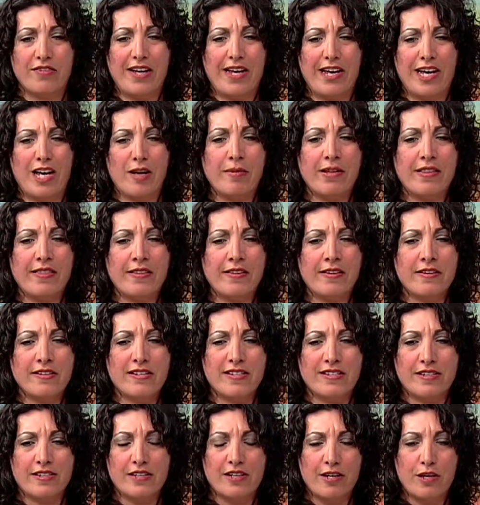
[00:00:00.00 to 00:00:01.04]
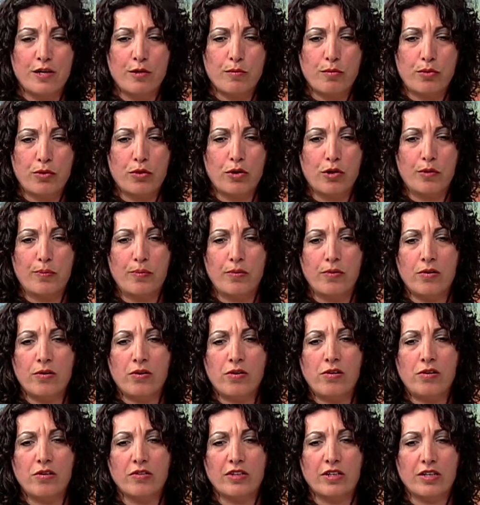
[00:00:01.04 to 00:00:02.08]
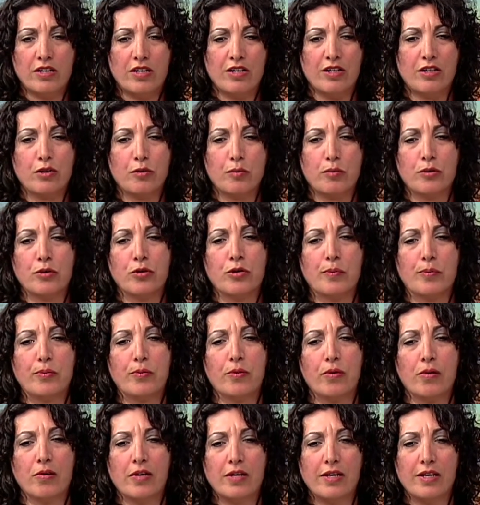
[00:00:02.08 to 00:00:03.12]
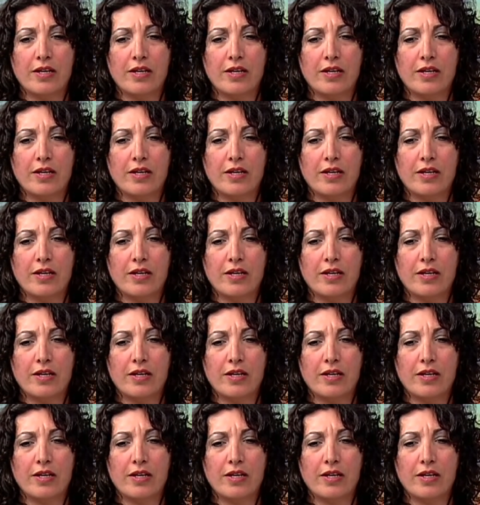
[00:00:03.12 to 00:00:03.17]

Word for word: amethyst, purple, the color purple.